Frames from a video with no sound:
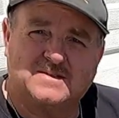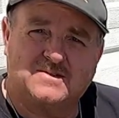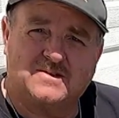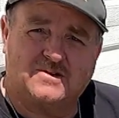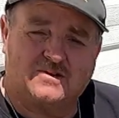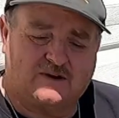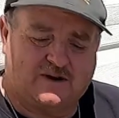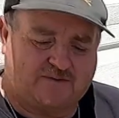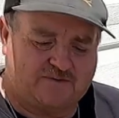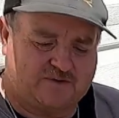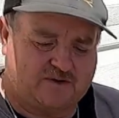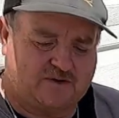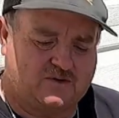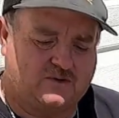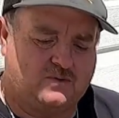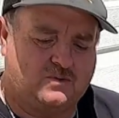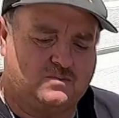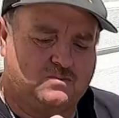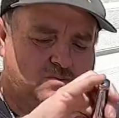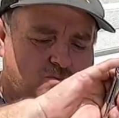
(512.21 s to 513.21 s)
So you don't have to
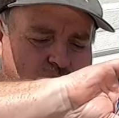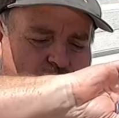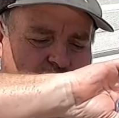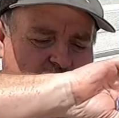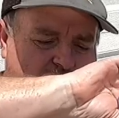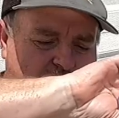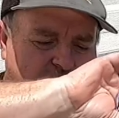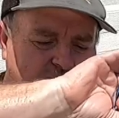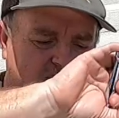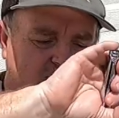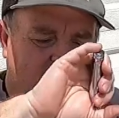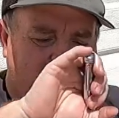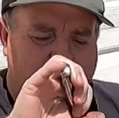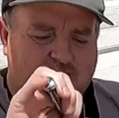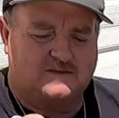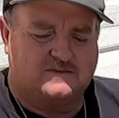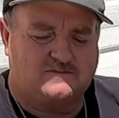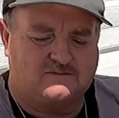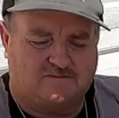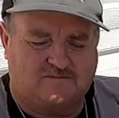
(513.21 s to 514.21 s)
go really big
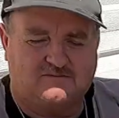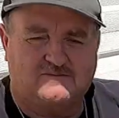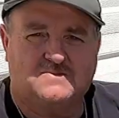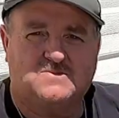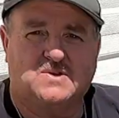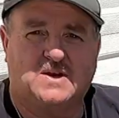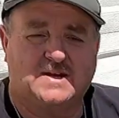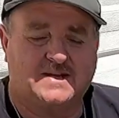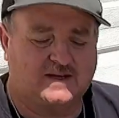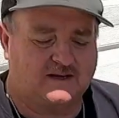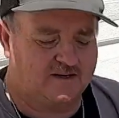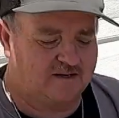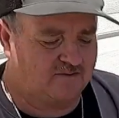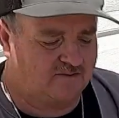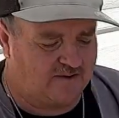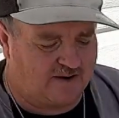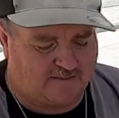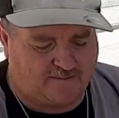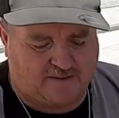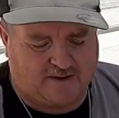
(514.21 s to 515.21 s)
and try to get a
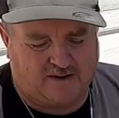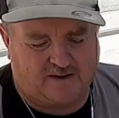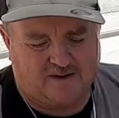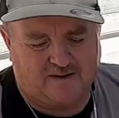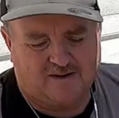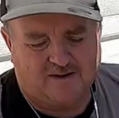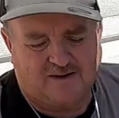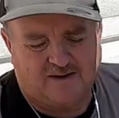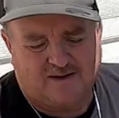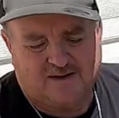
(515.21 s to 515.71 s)
grip on it.